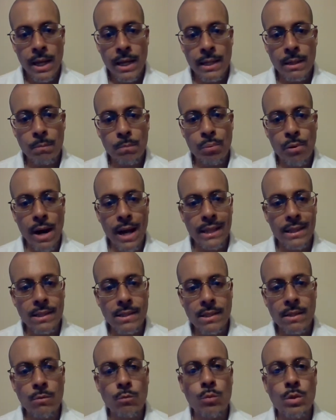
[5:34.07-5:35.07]
And in
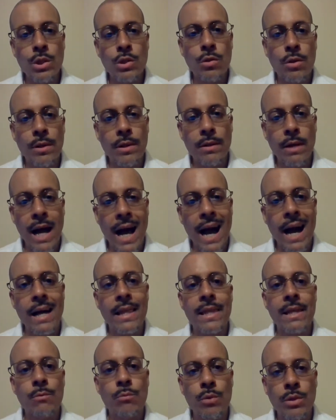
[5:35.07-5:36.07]
practicing, we saw
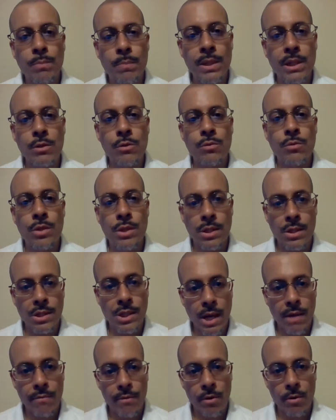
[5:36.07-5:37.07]
how they would be used to
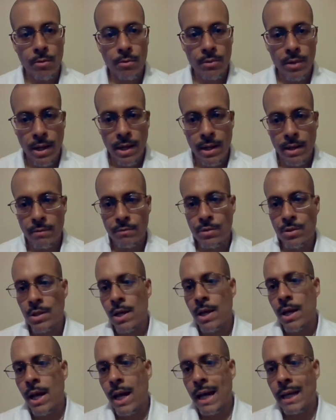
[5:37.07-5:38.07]
save our own lives
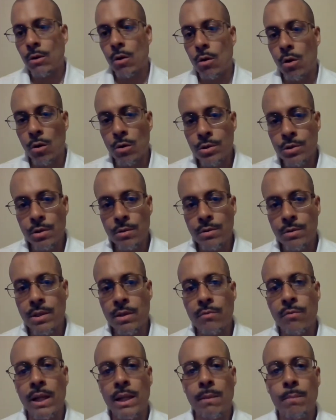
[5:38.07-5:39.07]
and also
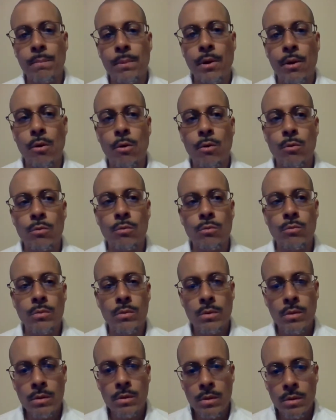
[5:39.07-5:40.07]
develop our
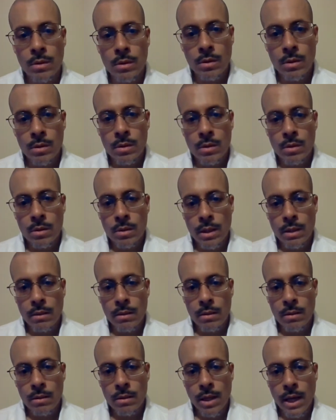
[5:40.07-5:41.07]
own
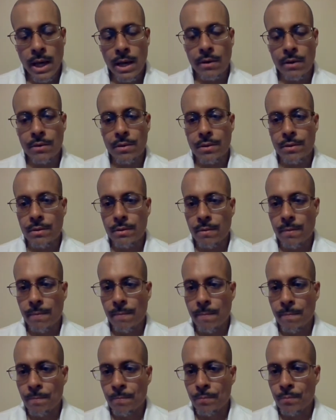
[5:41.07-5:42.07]
health,
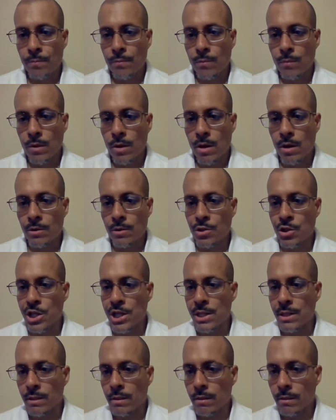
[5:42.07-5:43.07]
our
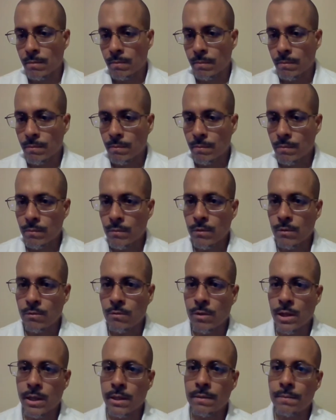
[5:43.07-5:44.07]
chi,
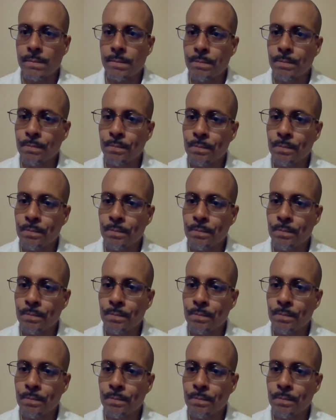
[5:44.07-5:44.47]
right?